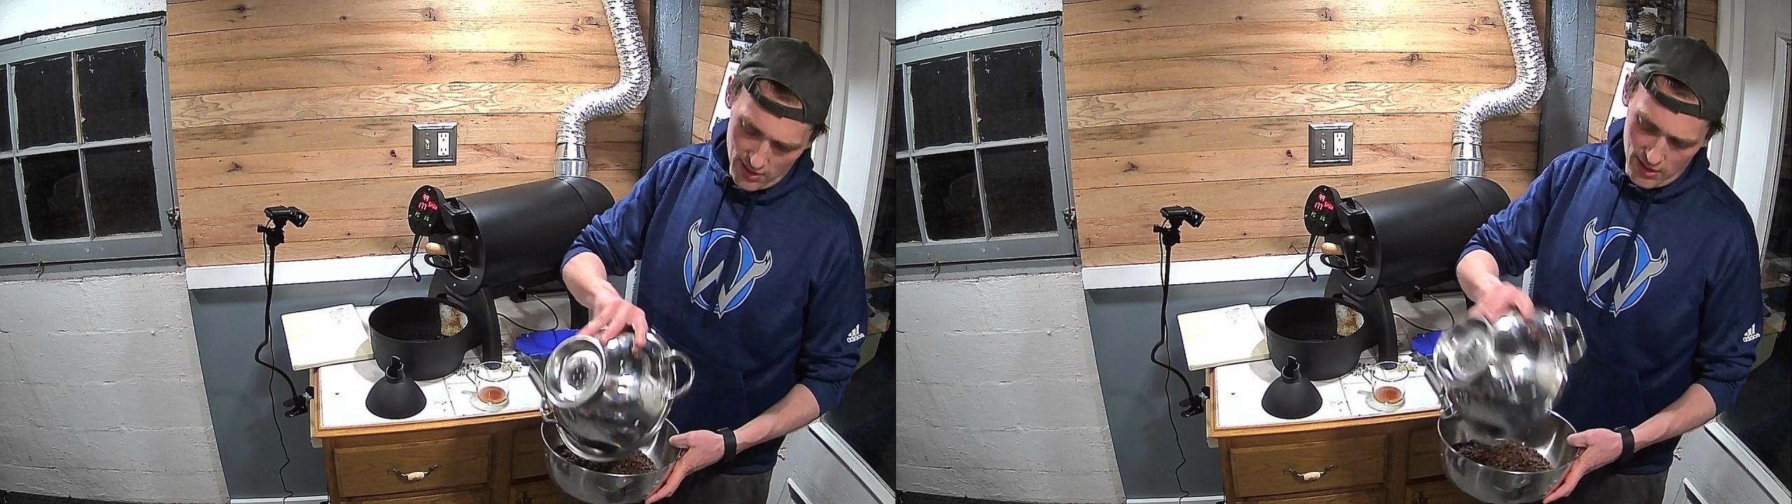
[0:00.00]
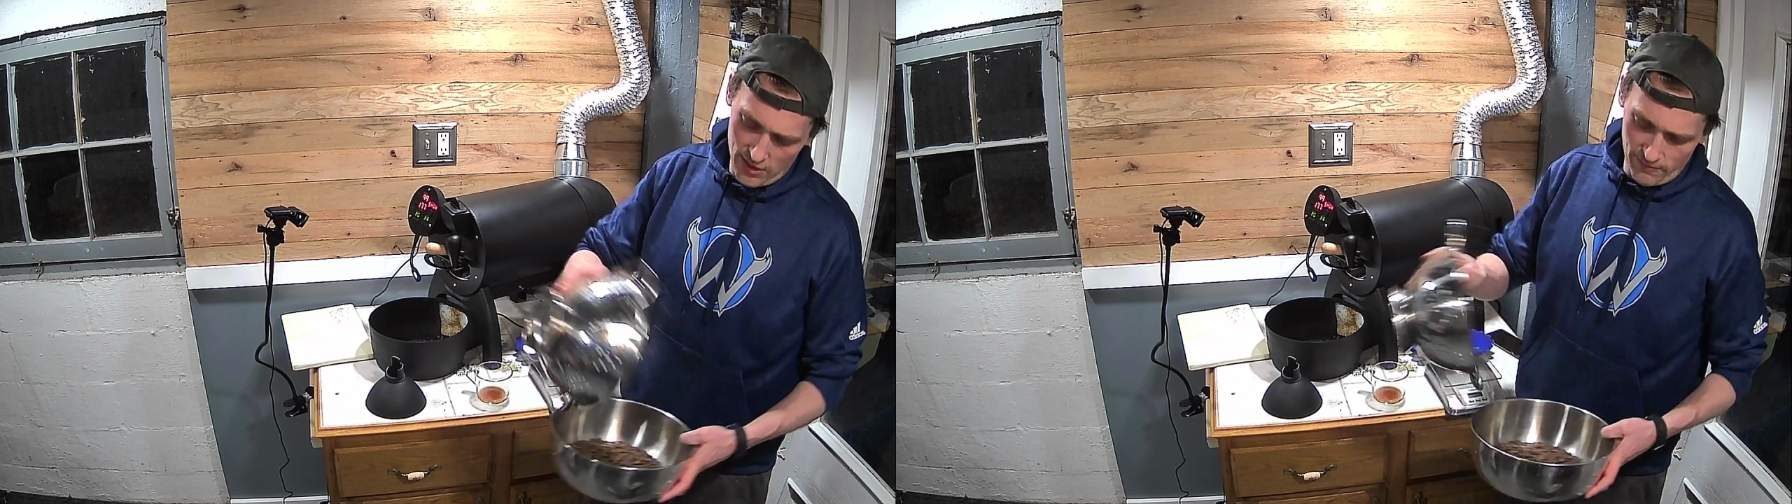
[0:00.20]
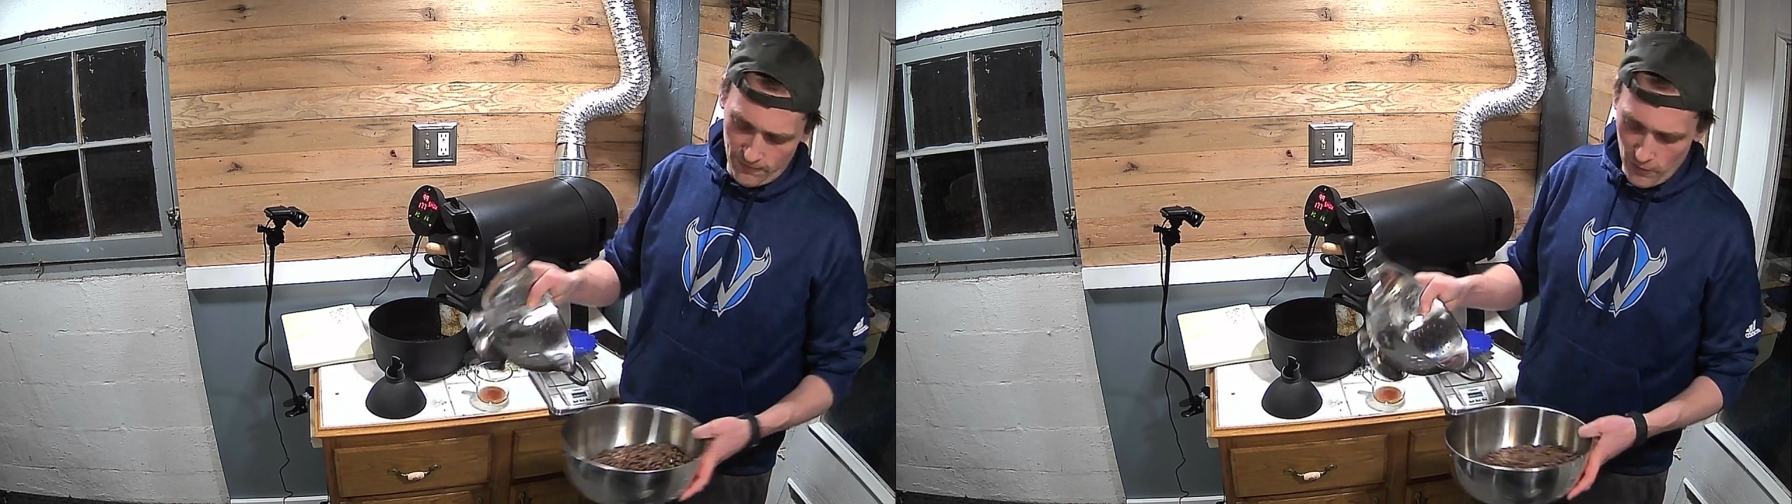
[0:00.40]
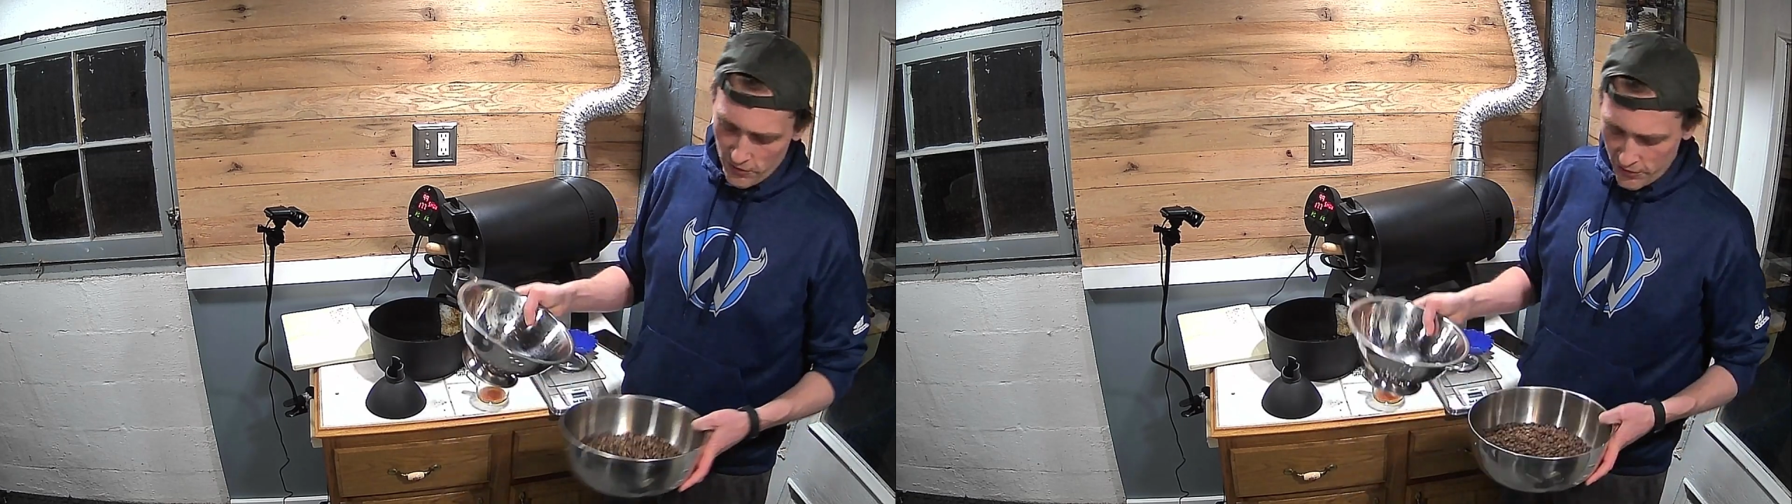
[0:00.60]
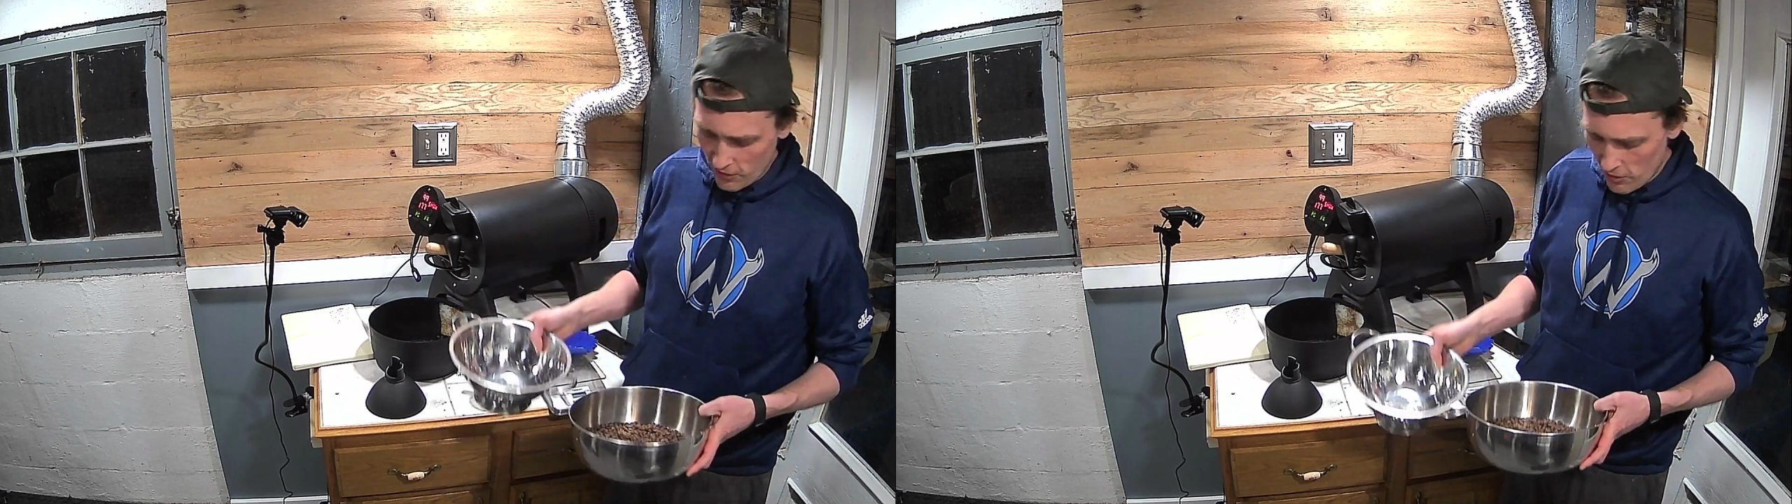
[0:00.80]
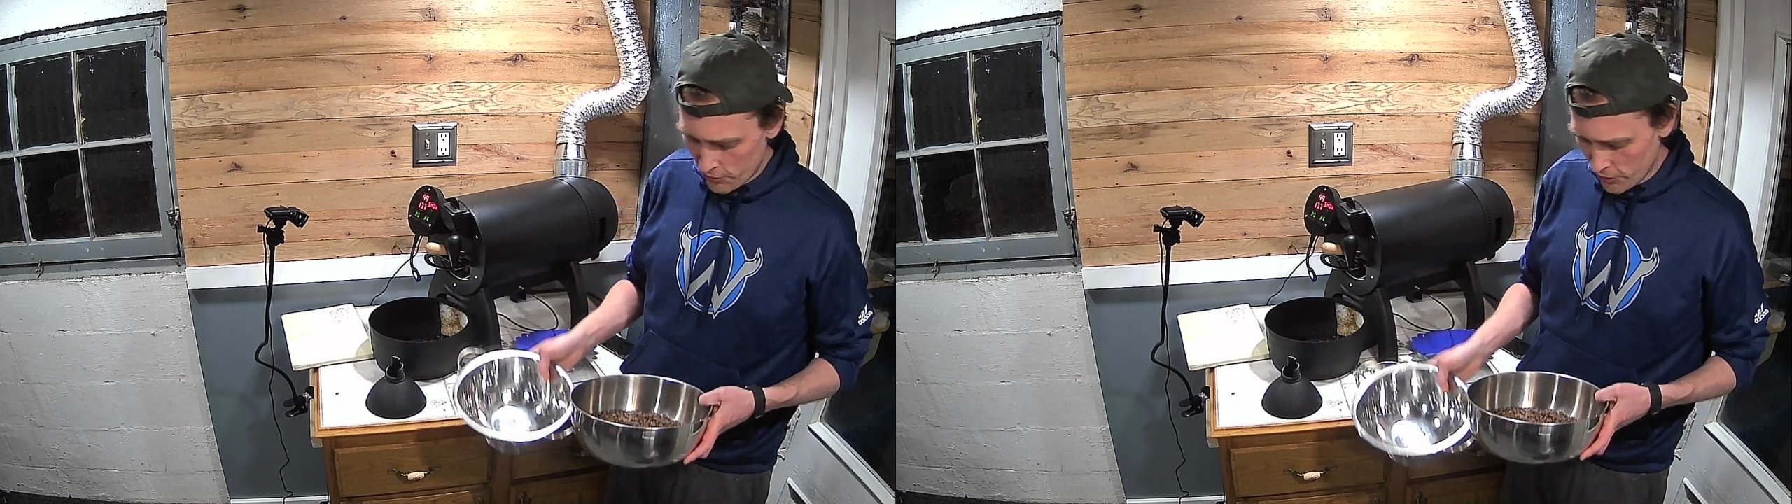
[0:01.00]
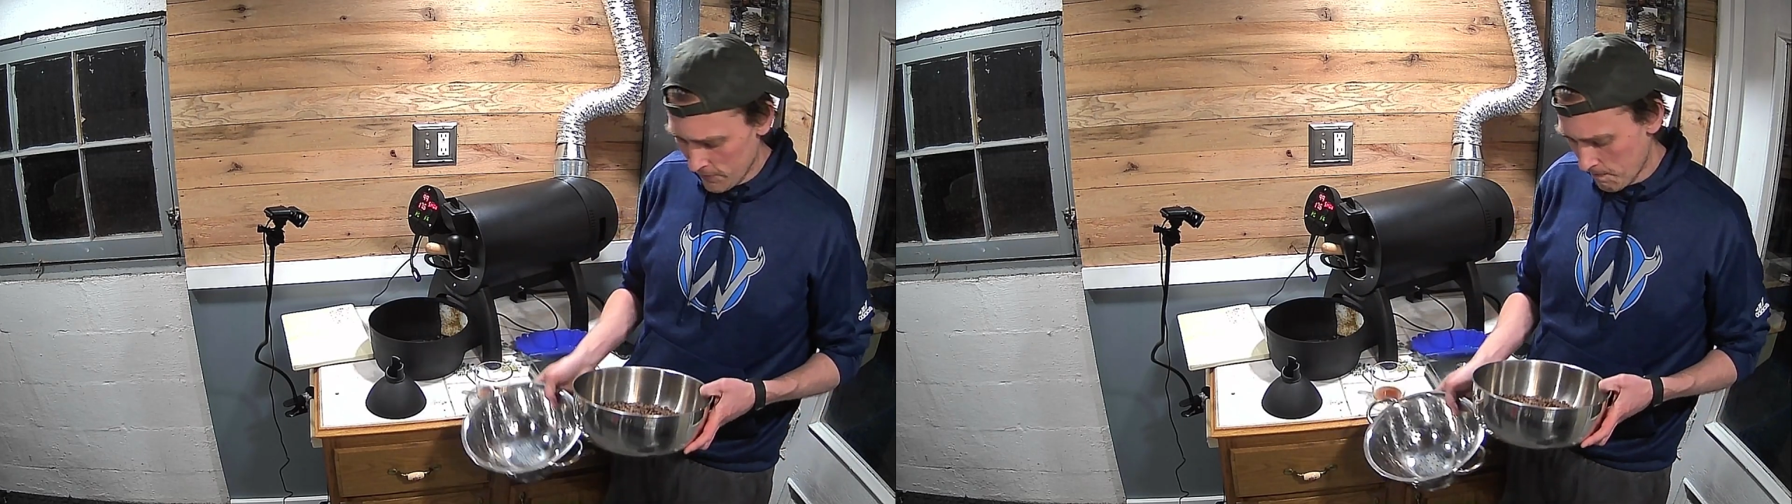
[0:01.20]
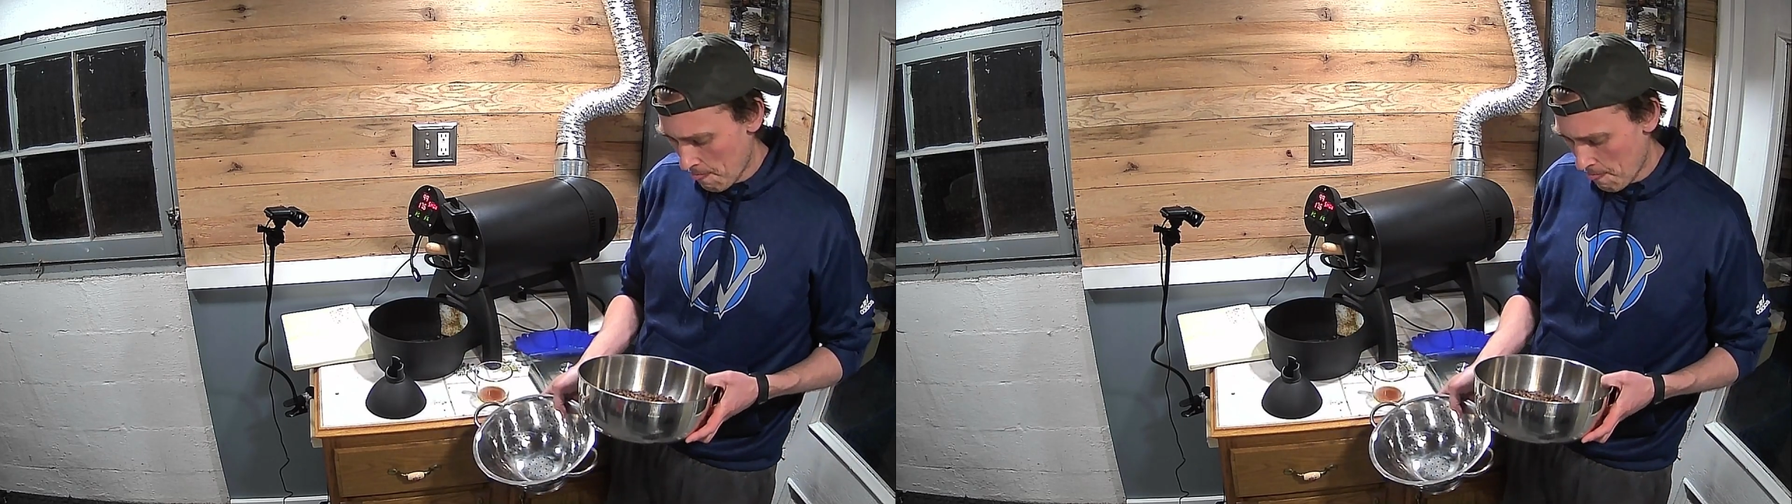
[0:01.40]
Full disclosure,